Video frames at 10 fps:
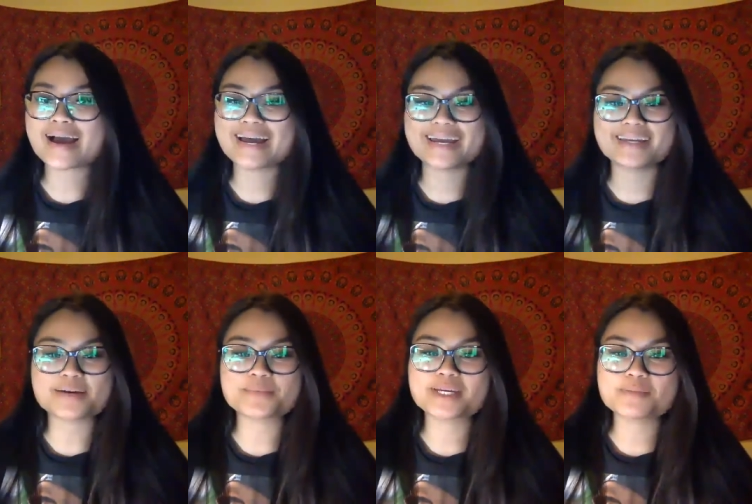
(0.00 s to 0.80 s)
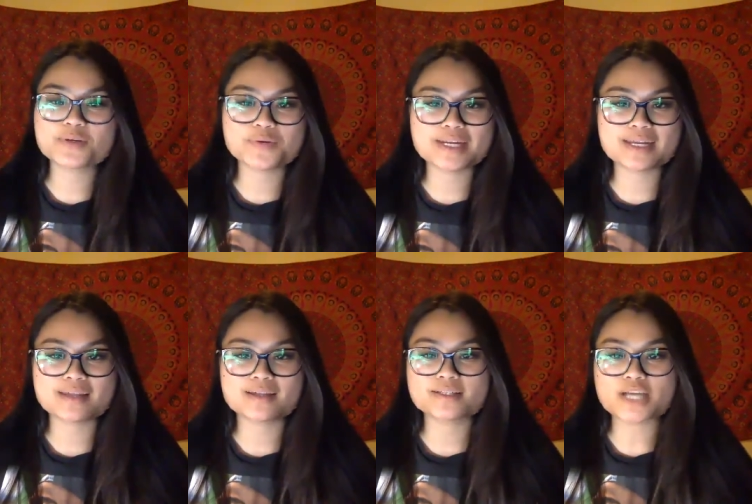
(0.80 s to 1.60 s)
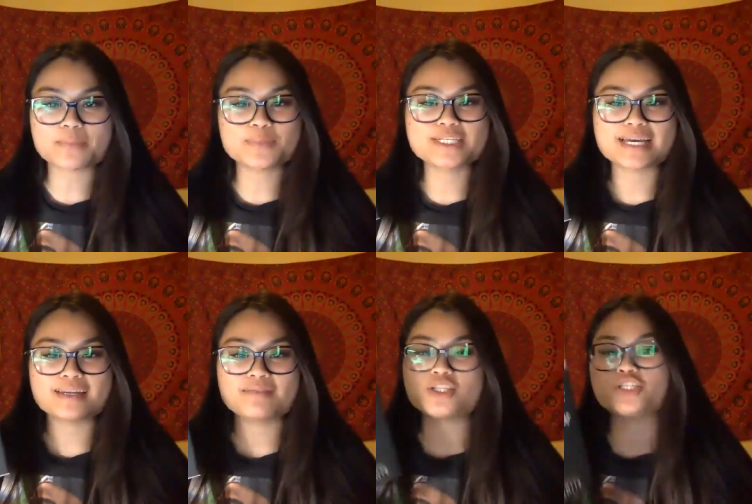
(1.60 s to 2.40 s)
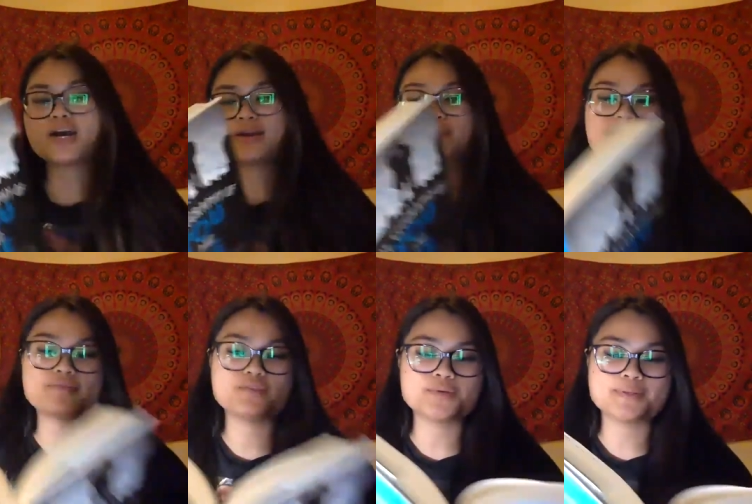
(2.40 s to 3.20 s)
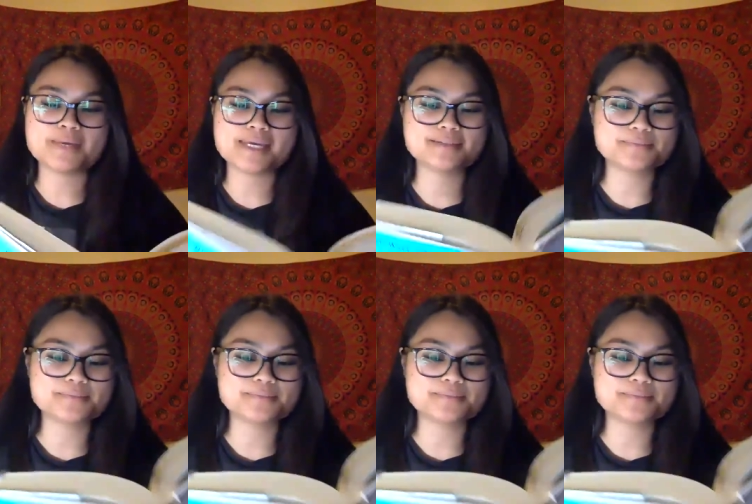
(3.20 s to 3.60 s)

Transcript: I'm going to be reading Chapter 10 of The Geography of You and Me.